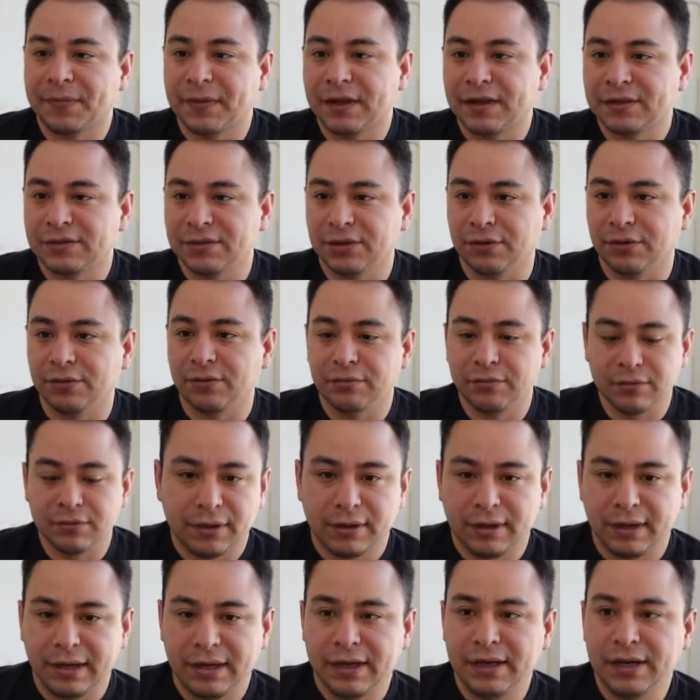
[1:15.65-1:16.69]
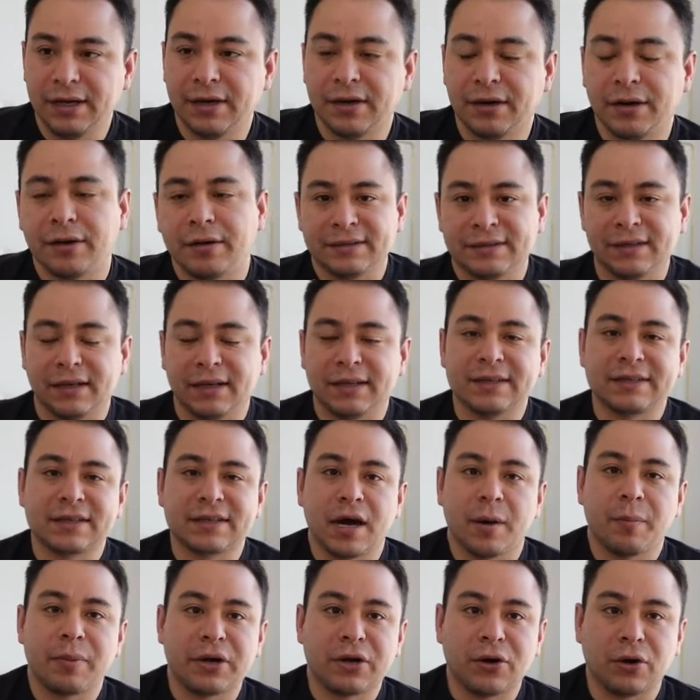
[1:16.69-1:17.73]
So here is a
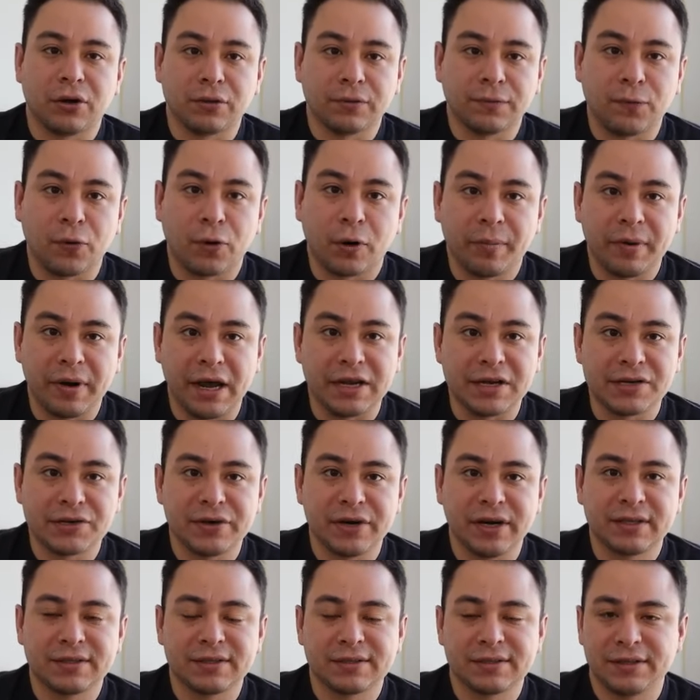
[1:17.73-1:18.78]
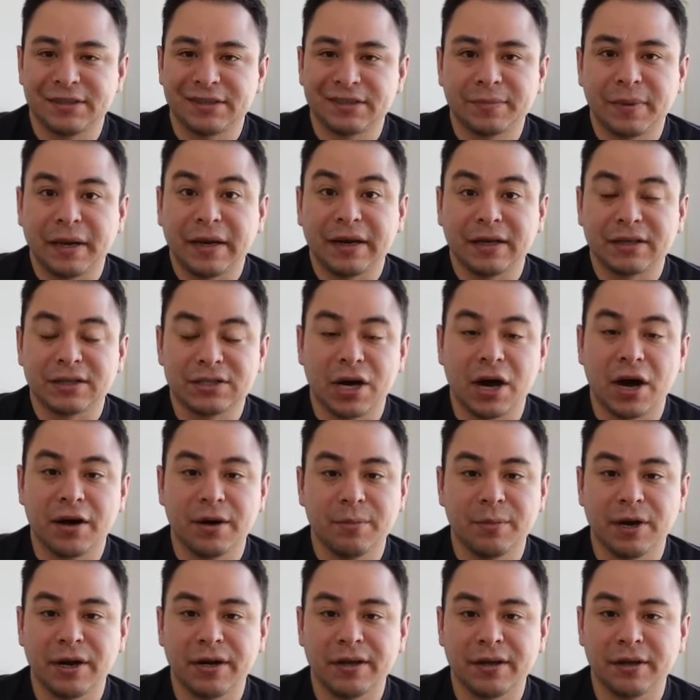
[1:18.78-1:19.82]
company called For Patriots. They're spending a ton
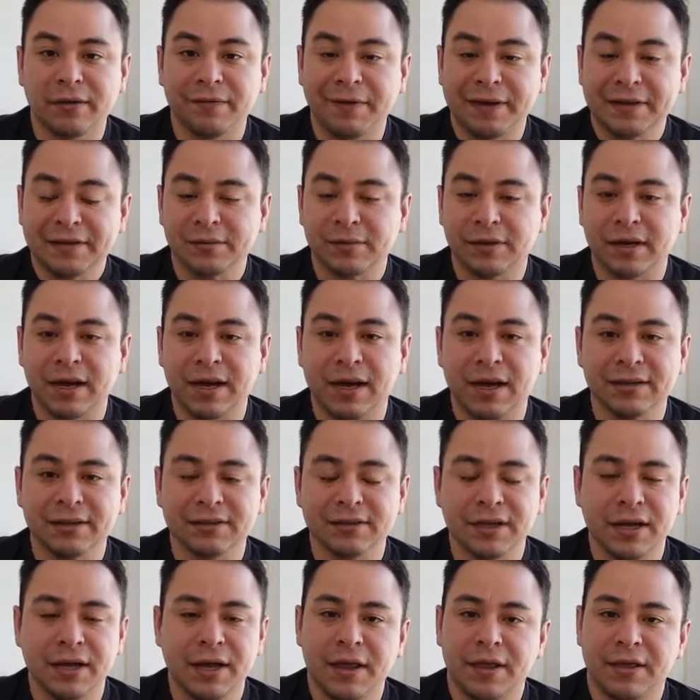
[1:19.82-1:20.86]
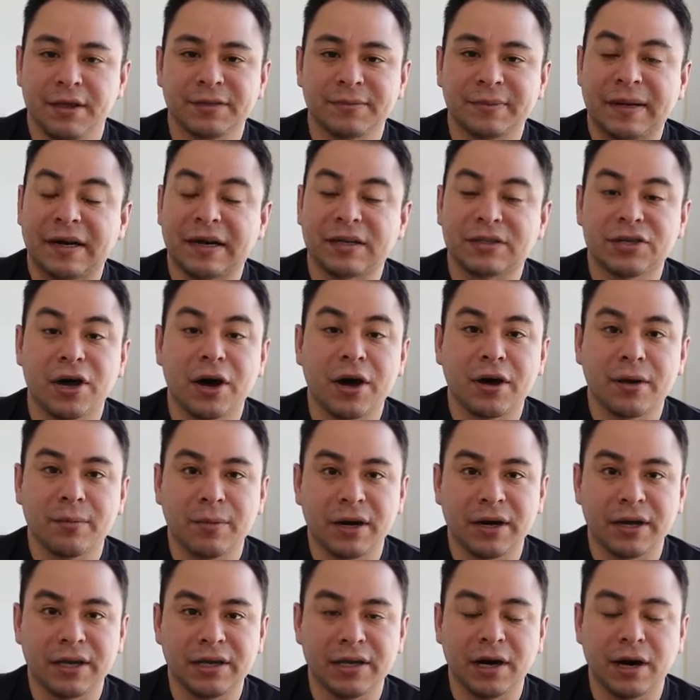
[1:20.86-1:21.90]
of money on Facebook ads. They're spending a ton of
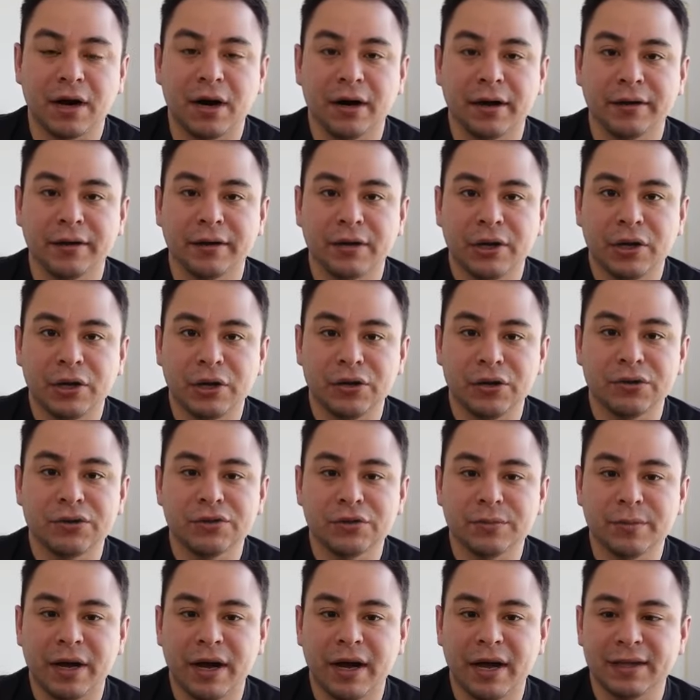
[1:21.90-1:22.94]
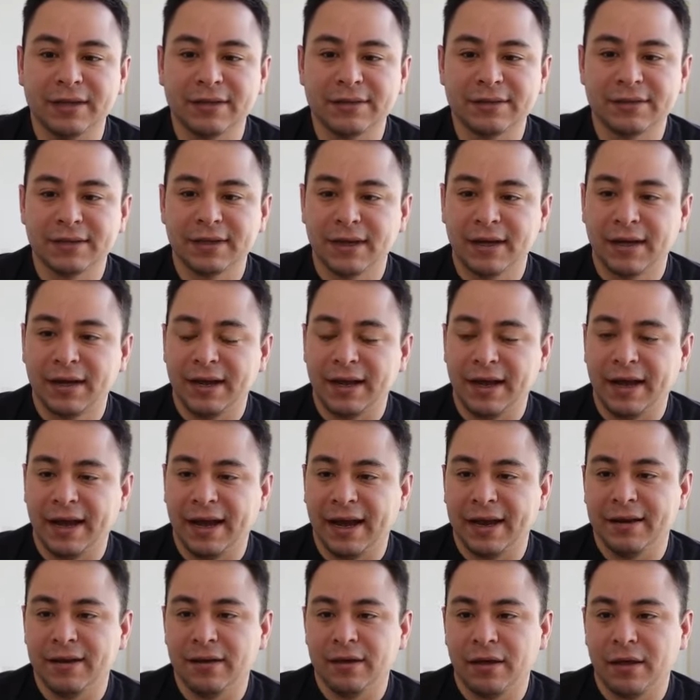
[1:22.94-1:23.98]
money on YouTube ads,
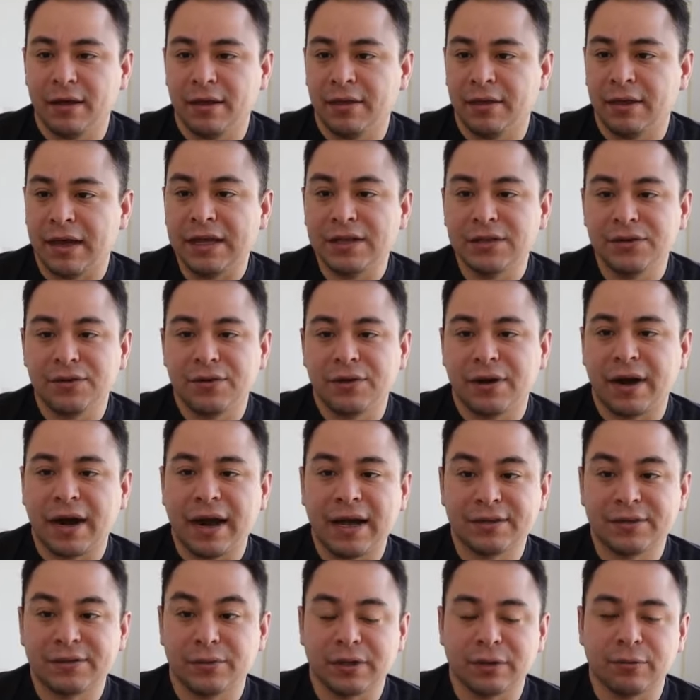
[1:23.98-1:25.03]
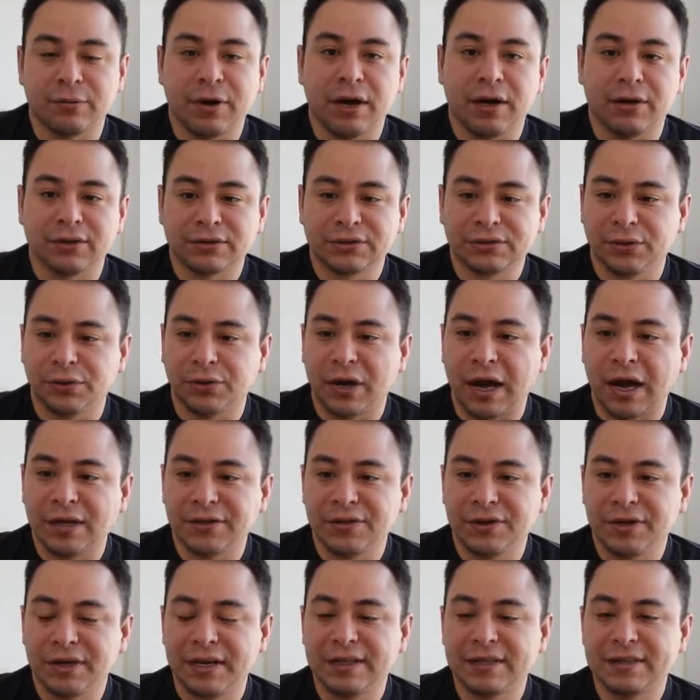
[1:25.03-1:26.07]
and they do their ads really well. So as
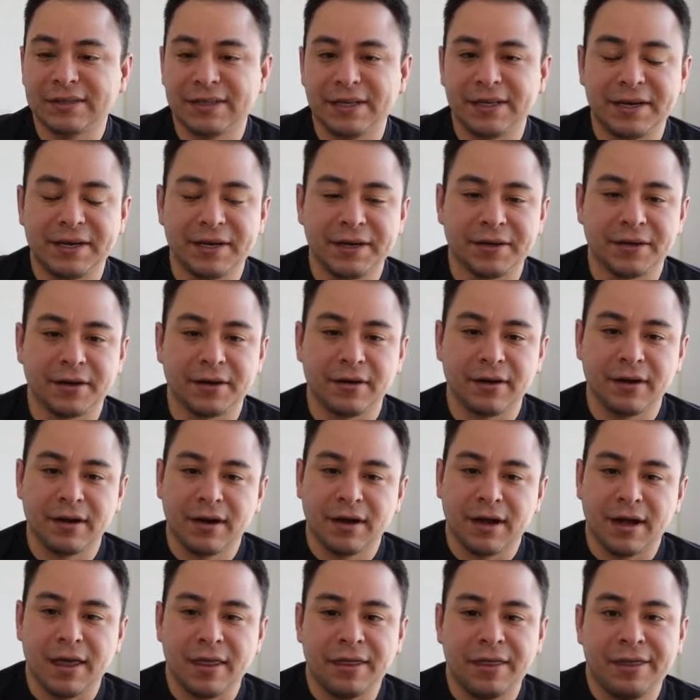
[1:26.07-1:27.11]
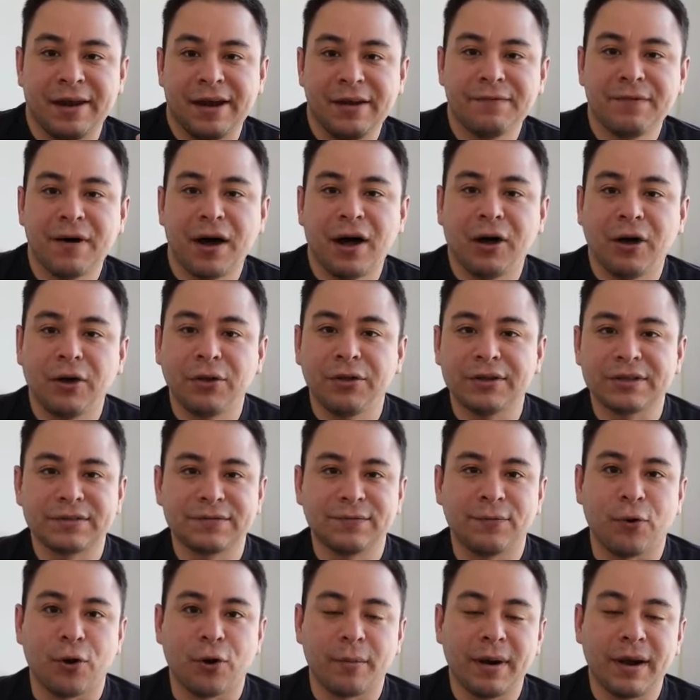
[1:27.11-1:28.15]
you can see here, they follow this
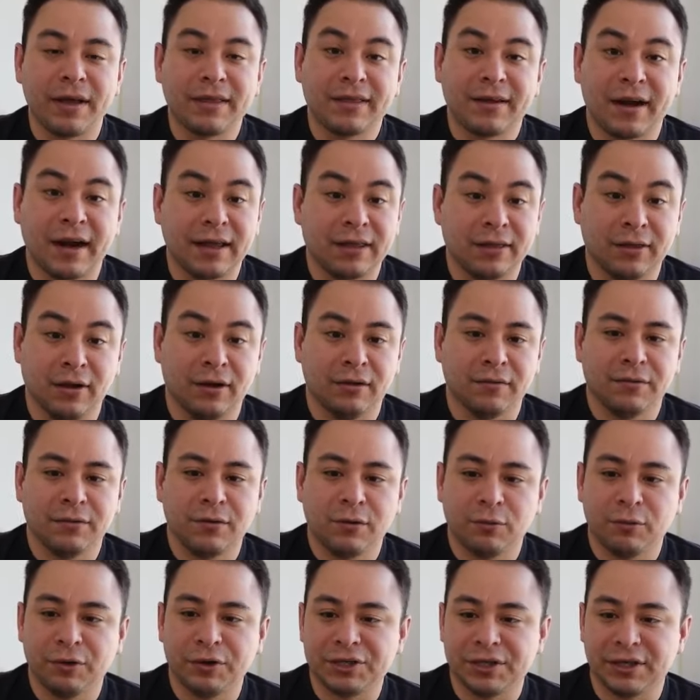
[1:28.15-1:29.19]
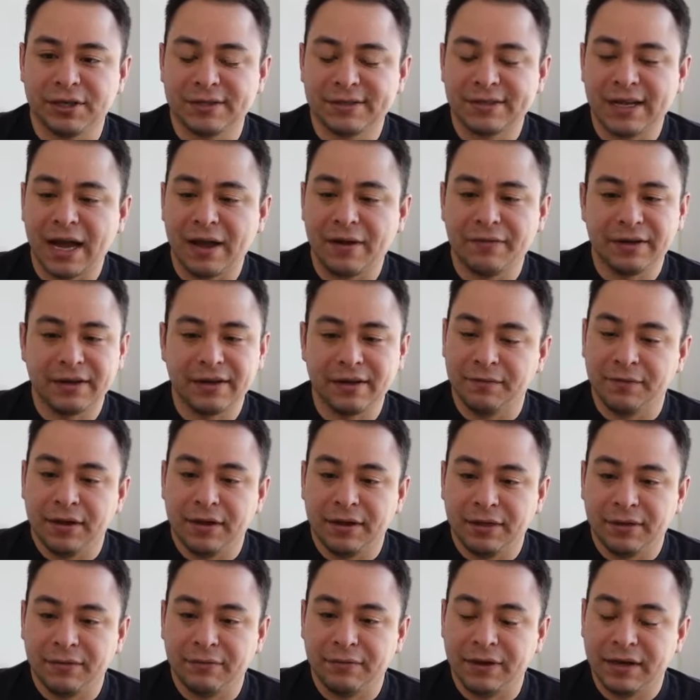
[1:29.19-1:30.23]
format that I love, which is having
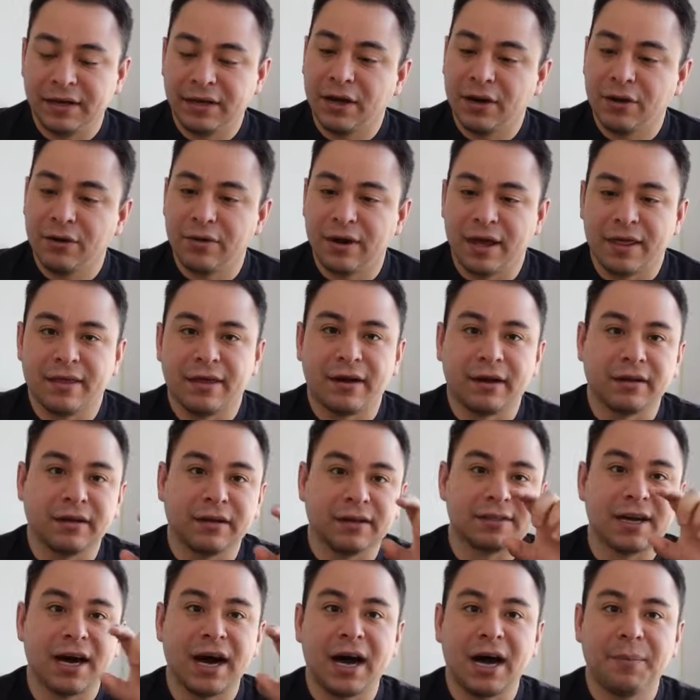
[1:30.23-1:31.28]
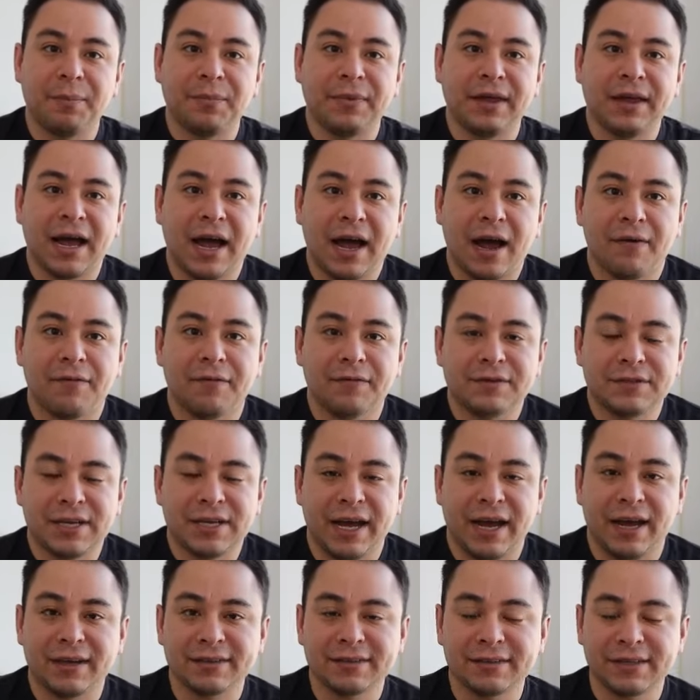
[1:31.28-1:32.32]
the video and then on the top they have
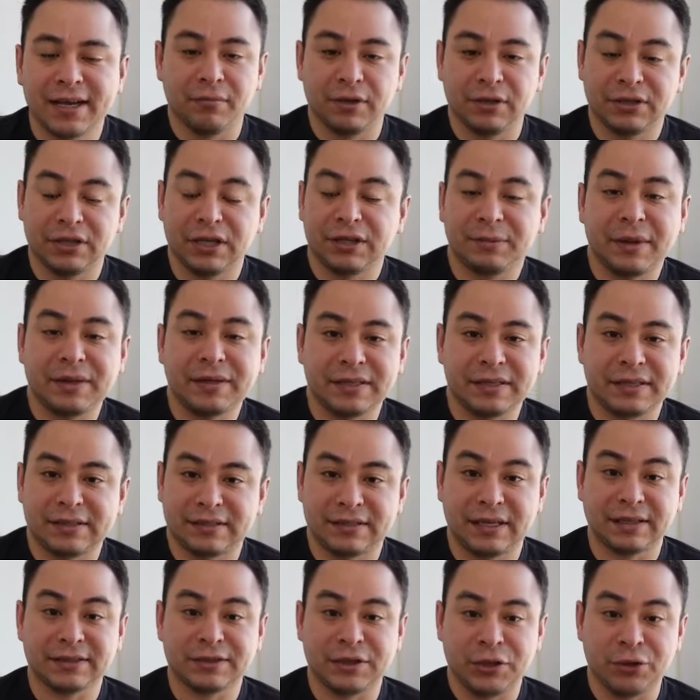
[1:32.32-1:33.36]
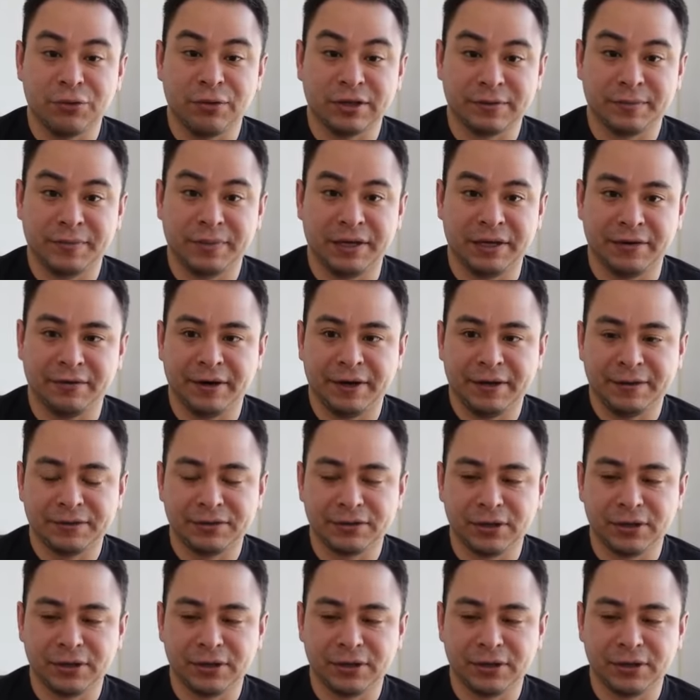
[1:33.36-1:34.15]
text that basically says a USP, right?